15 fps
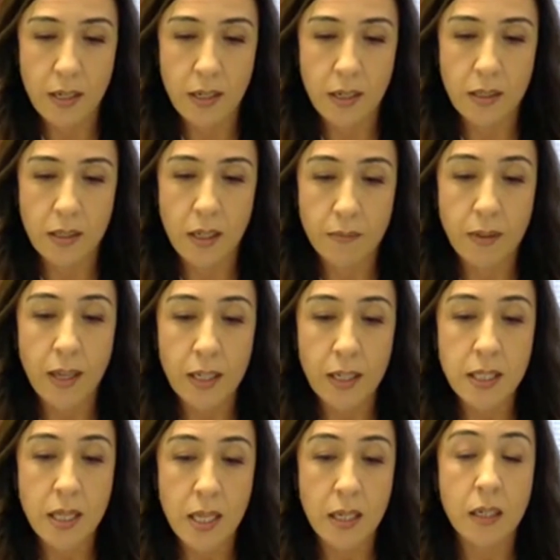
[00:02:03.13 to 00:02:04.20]
And I would
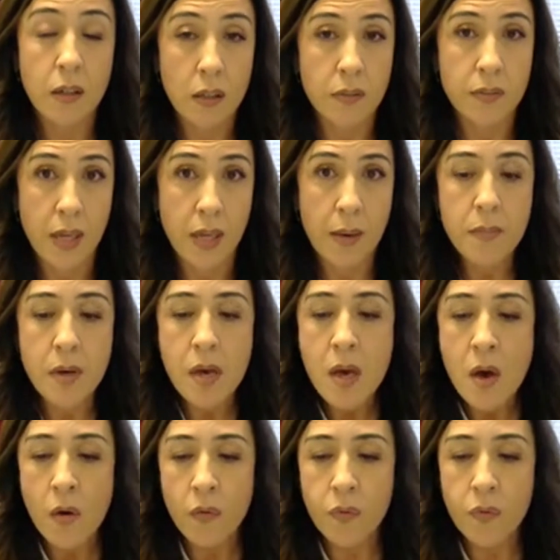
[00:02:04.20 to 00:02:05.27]
like to thank all of them
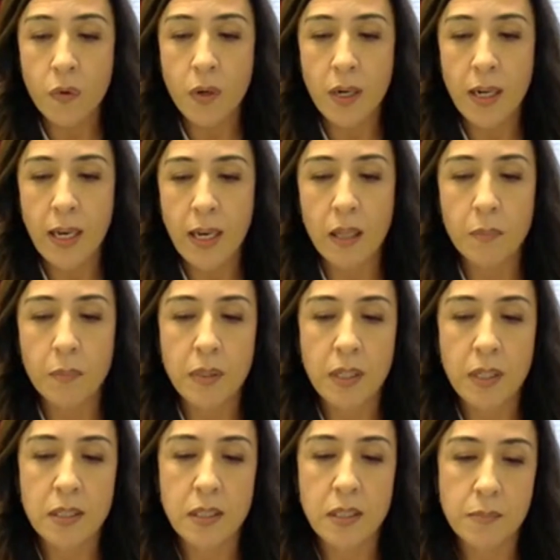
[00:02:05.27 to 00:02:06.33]
for
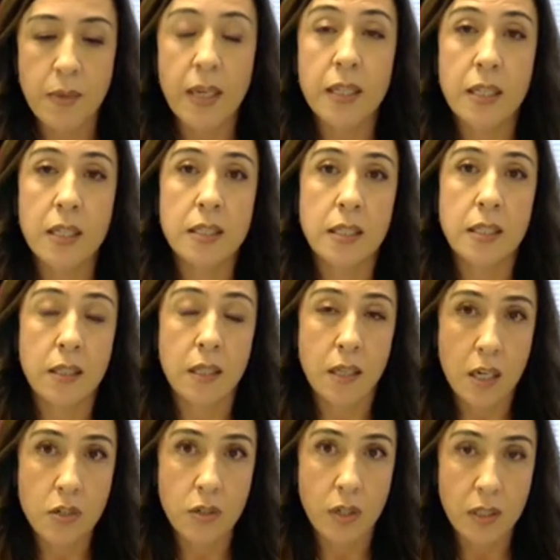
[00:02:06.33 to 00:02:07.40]
helping us to make this
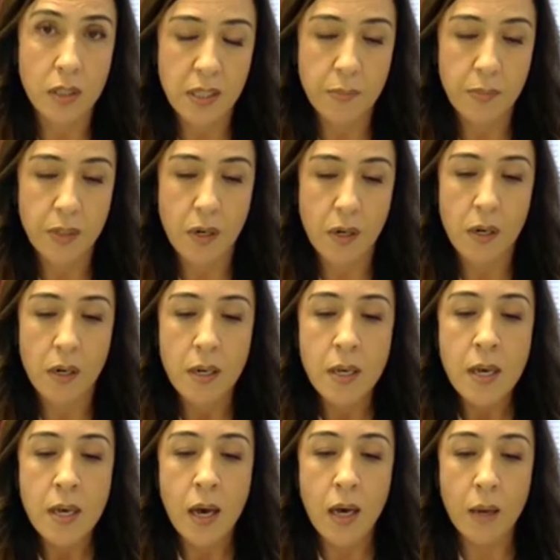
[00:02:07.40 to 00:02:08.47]
international seminar
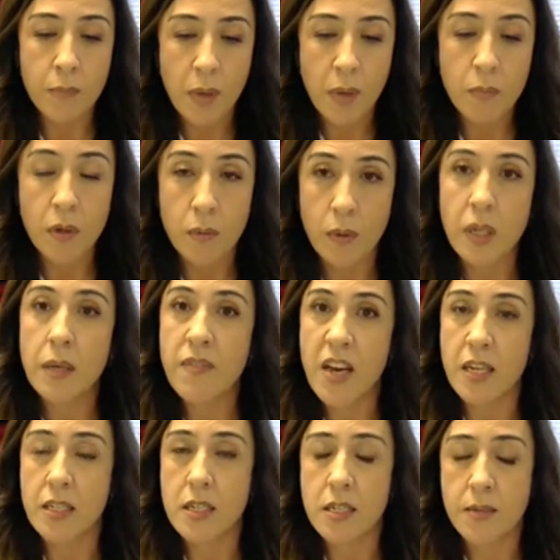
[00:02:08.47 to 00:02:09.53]
a memorable
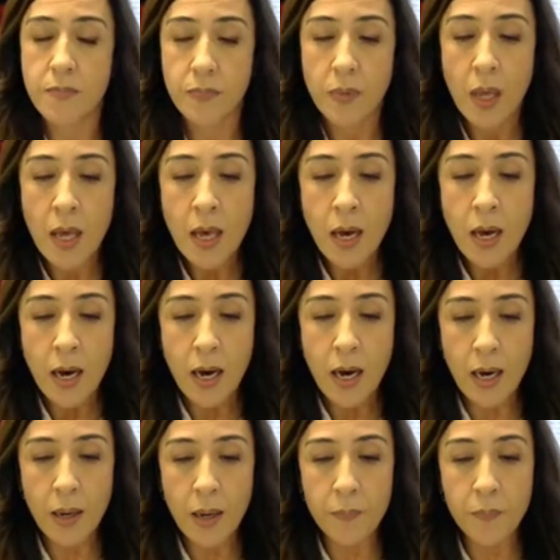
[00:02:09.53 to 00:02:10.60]
event.
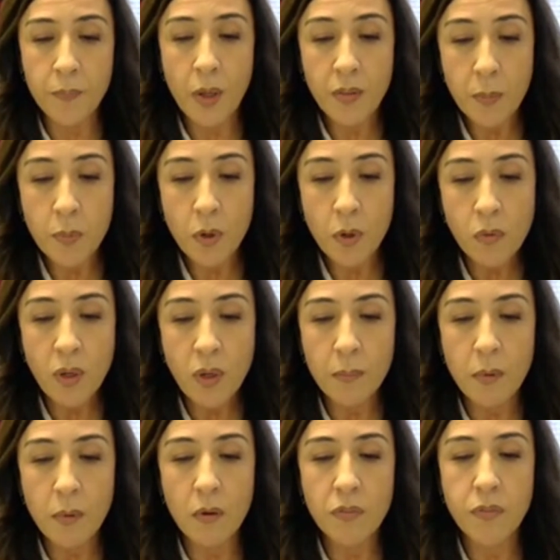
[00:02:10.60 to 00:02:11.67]
The
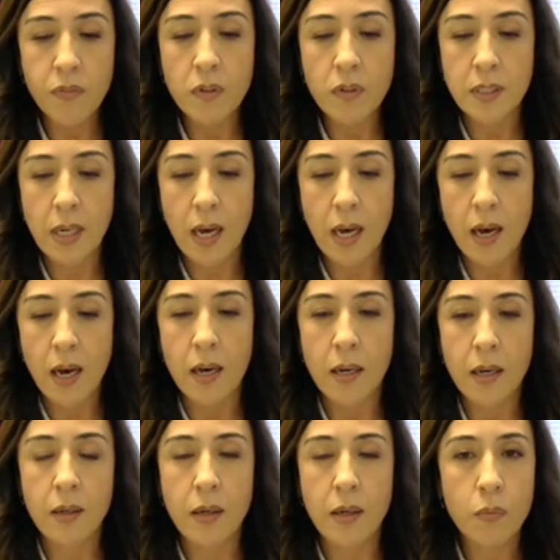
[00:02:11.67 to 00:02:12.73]
program offers
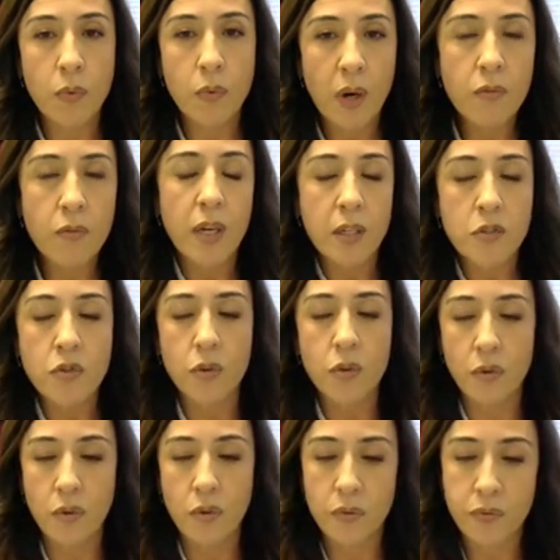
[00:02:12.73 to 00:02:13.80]
a wide range
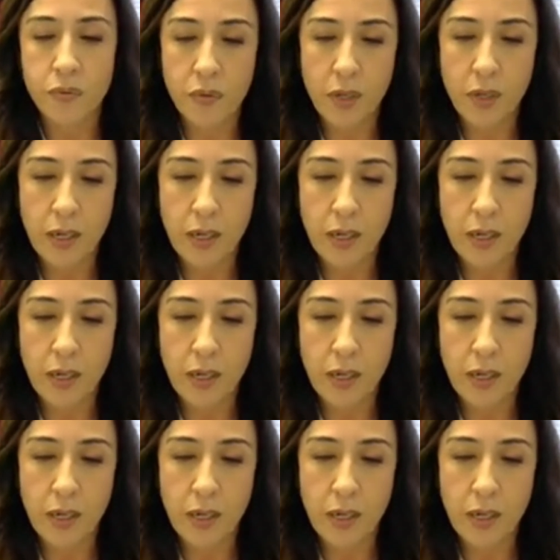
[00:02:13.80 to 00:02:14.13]
of